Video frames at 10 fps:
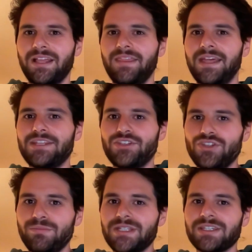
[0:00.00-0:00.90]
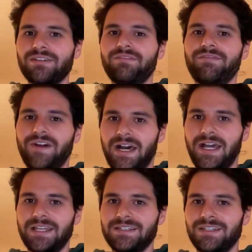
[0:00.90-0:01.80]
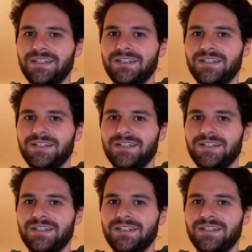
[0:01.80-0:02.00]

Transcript: that humans can find,